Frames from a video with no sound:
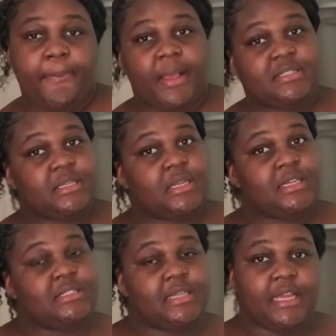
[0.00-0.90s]
And
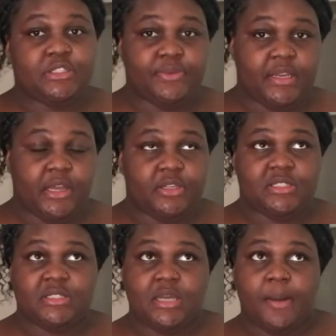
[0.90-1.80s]
basically, today's video
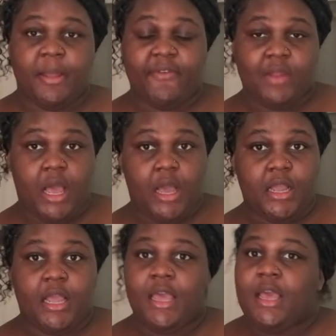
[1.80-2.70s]
is just going to be a
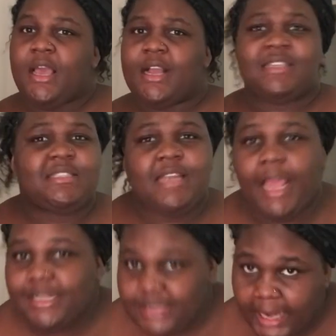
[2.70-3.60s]
vlog. Because
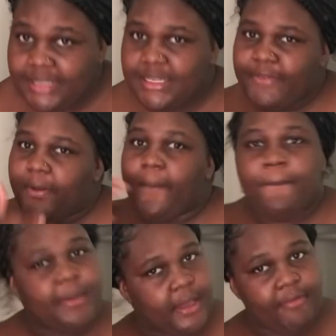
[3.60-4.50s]
today is Thanksgiving,
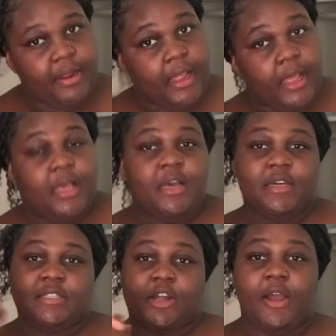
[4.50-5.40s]
period.
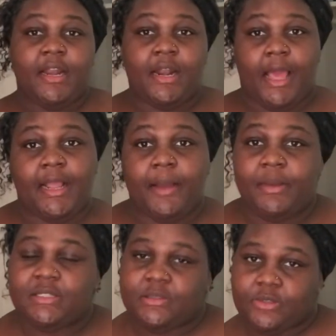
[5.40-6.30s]
So go ahead and like, comment, and